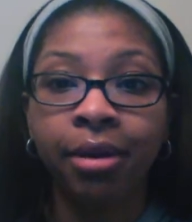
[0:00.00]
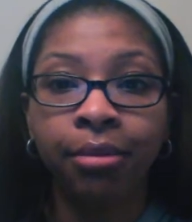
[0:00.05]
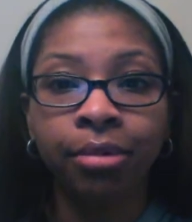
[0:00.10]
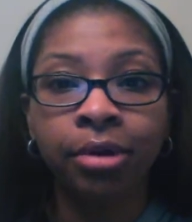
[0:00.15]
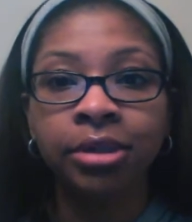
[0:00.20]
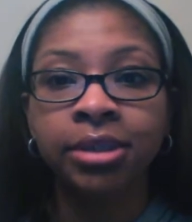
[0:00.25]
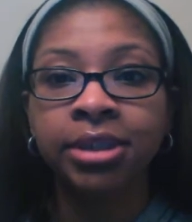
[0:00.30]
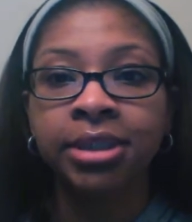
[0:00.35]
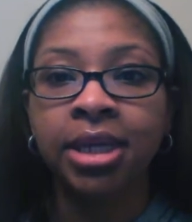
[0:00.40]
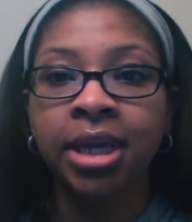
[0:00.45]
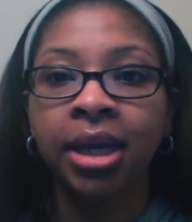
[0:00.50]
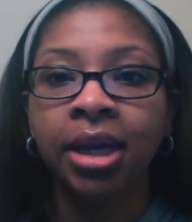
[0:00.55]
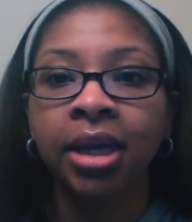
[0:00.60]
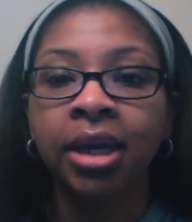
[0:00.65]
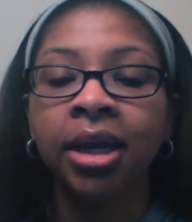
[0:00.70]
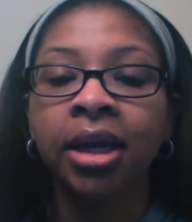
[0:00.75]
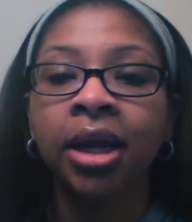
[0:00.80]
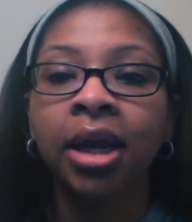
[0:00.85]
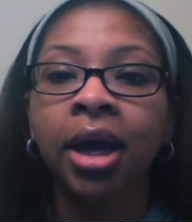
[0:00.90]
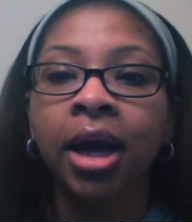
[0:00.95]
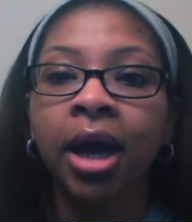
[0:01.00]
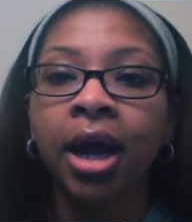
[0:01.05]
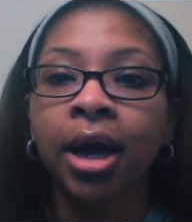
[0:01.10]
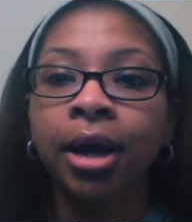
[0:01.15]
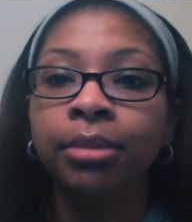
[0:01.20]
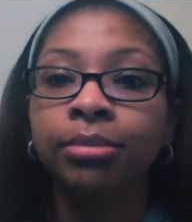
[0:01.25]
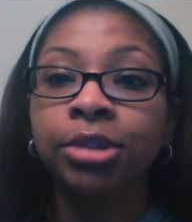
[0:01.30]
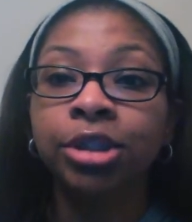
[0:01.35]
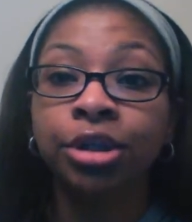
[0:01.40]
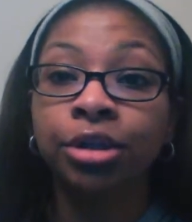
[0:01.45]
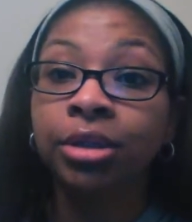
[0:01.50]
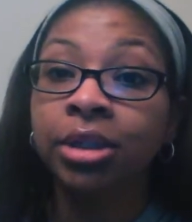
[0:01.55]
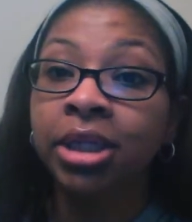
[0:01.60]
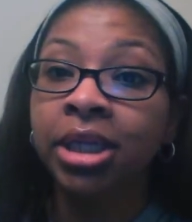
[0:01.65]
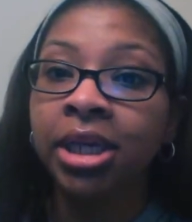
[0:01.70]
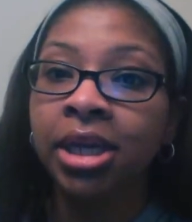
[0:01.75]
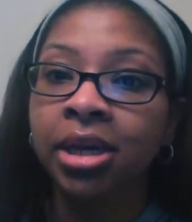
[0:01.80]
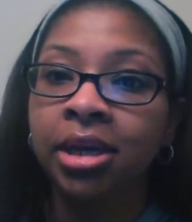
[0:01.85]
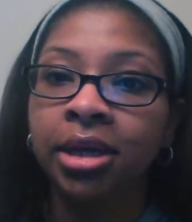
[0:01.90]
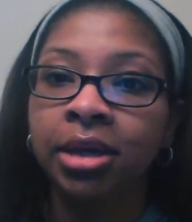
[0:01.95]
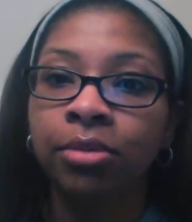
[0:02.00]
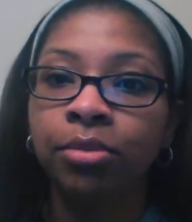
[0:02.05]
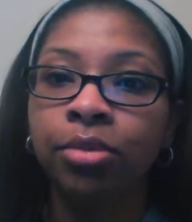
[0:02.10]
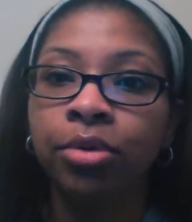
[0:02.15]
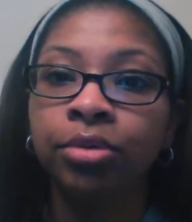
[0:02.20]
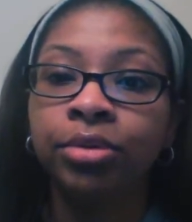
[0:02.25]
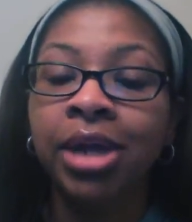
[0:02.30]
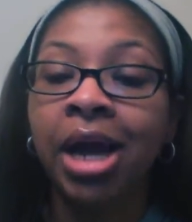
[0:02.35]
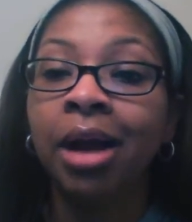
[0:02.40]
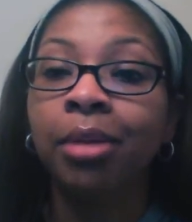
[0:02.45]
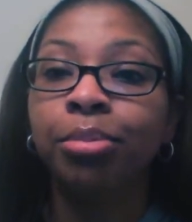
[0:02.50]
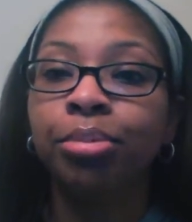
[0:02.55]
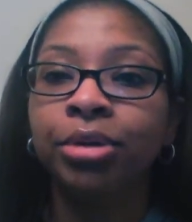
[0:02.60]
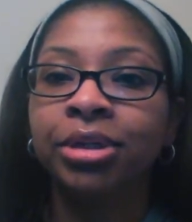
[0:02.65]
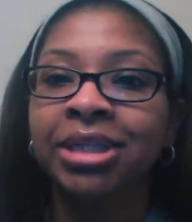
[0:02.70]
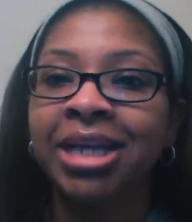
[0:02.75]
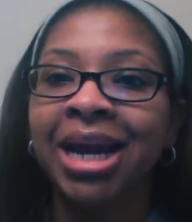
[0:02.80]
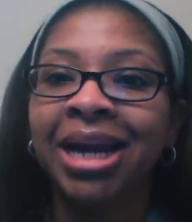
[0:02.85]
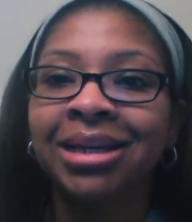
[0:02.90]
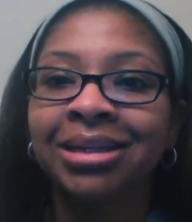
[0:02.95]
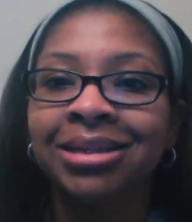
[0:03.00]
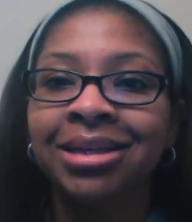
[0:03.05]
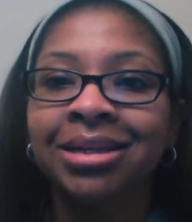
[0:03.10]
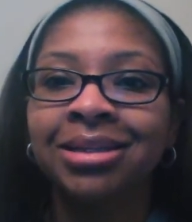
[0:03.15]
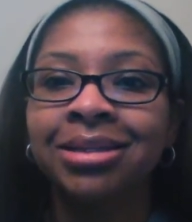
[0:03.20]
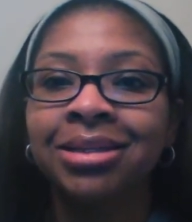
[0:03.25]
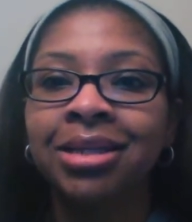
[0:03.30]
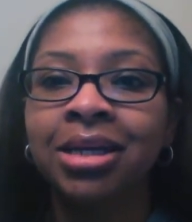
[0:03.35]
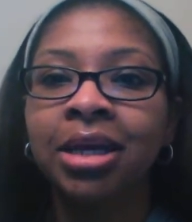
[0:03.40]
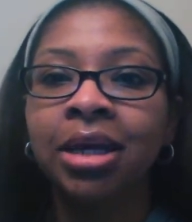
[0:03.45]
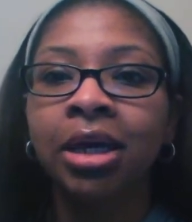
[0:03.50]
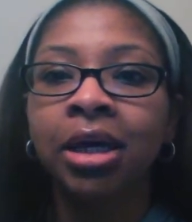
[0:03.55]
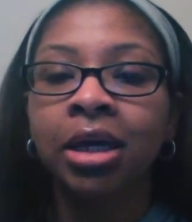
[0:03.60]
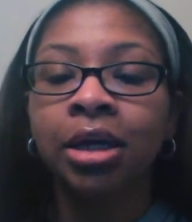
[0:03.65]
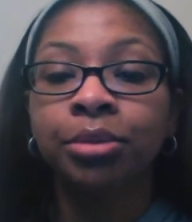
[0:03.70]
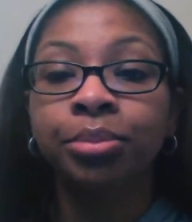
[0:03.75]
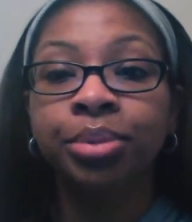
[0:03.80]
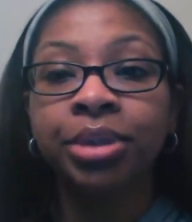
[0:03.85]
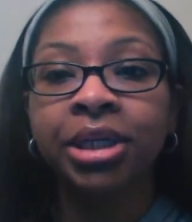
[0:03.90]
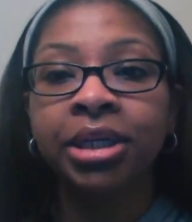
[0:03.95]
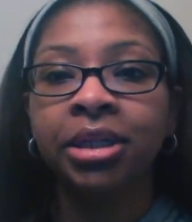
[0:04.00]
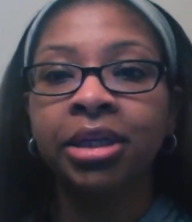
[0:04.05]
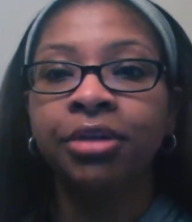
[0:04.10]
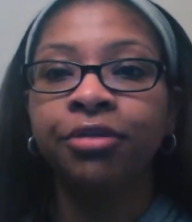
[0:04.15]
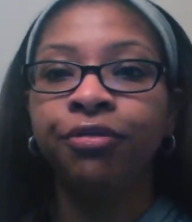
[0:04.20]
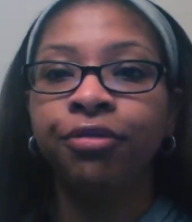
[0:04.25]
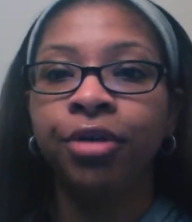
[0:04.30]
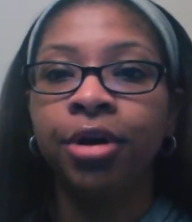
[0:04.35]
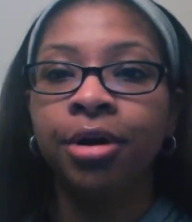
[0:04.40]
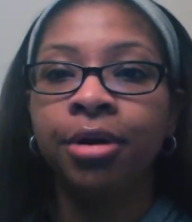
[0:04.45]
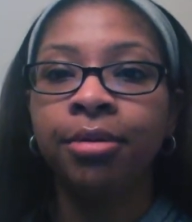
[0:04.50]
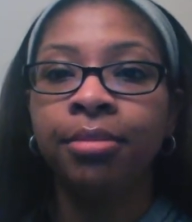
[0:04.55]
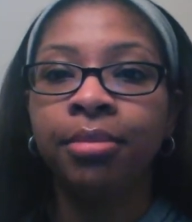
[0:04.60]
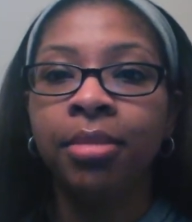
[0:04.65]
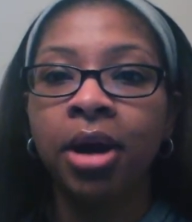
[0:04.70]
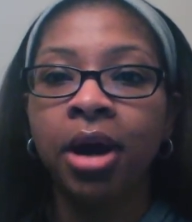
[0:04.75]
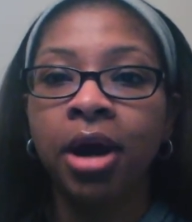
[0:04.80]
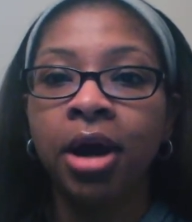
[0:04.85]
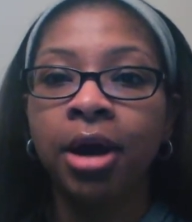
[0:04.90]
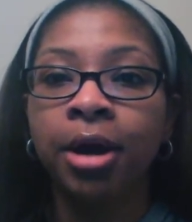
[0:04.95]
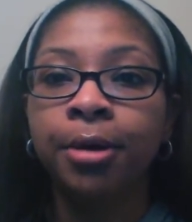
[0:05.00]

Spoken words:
that we're sick. Certainly it will not protect us completely from